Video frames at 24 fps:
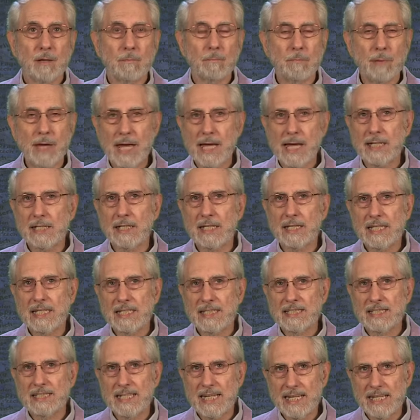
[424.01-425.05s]

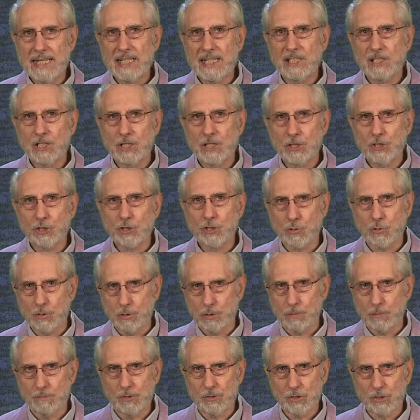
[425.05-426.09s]
badly needed
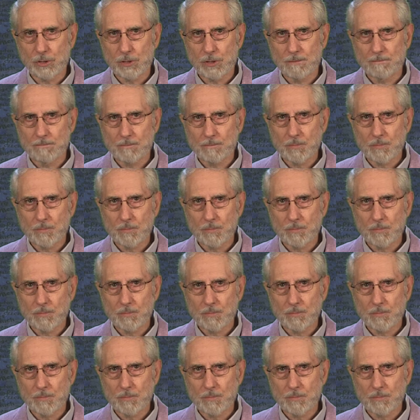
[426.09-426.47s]
troops.